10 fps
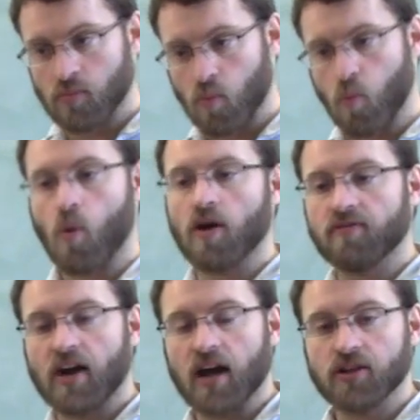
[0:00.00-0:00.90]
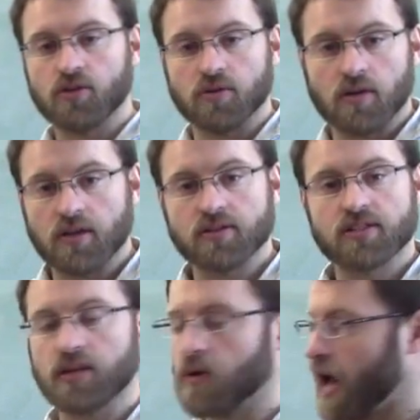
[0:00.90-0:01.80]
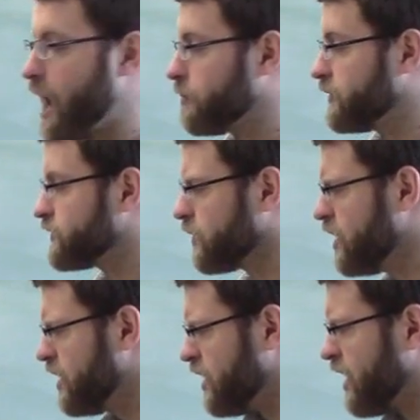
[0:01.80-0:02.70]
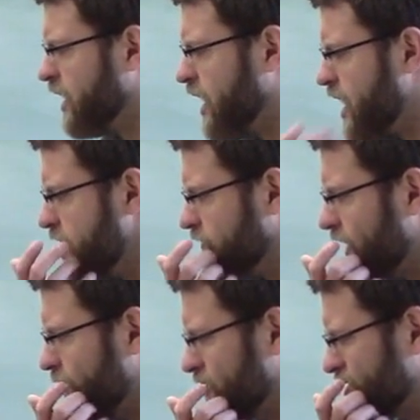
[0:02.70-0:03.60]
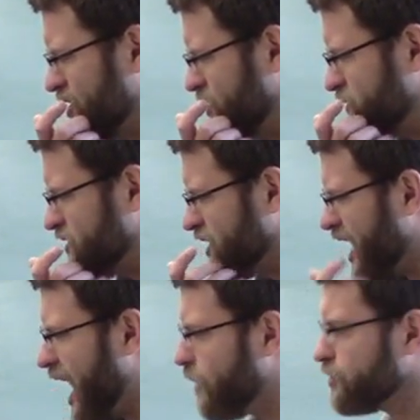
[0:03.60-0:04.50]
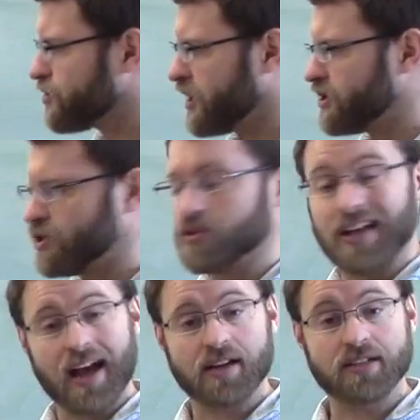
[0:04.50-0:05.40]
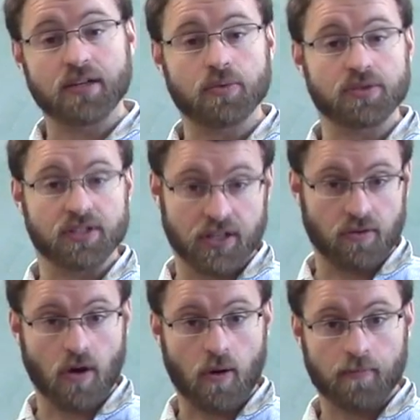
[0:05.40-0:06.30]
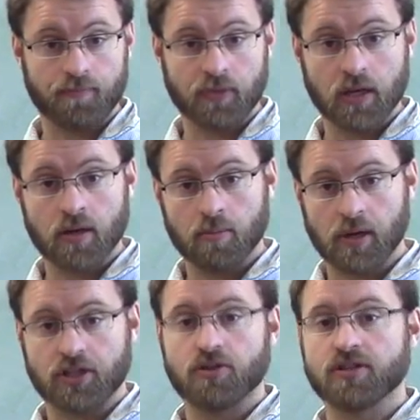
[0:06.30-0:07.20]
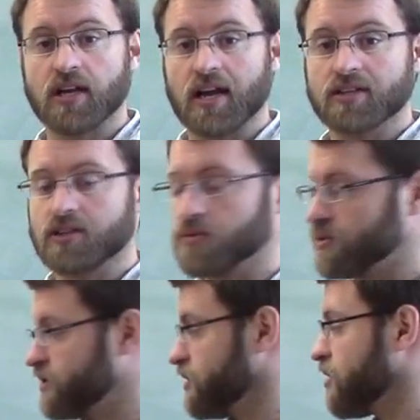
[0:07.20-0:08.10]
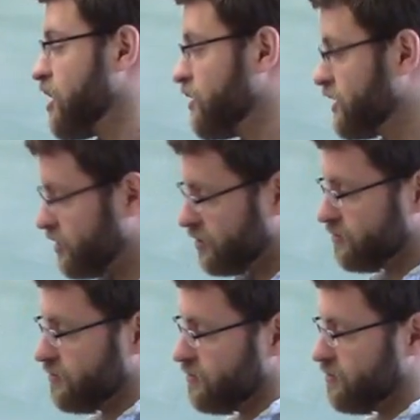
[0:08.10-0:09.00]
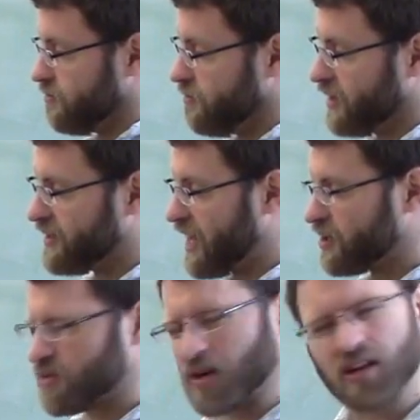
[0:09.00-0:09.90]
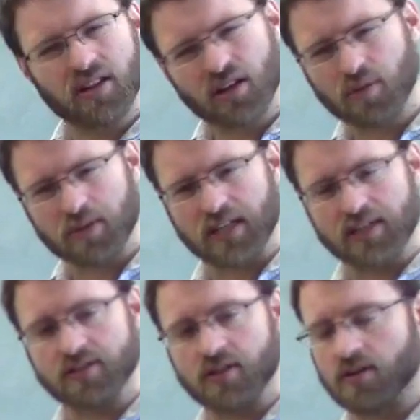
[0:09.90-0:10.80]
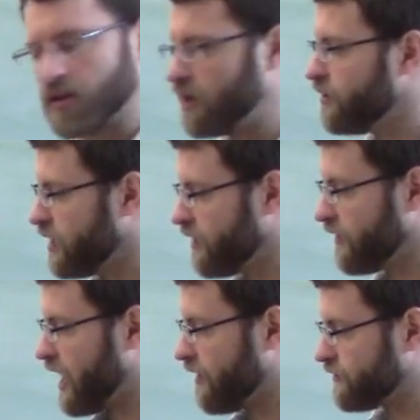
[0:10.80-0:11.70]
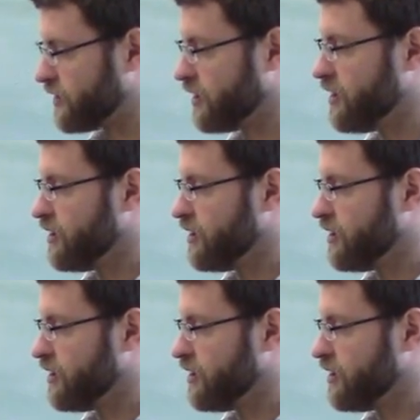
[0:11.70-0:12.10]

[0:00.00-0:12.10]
one value and see what happens. So if I was going to choose here, I would try to choose x equals 0. By choosing x equals 0, it'll make the algebra a little bit easier than if I have to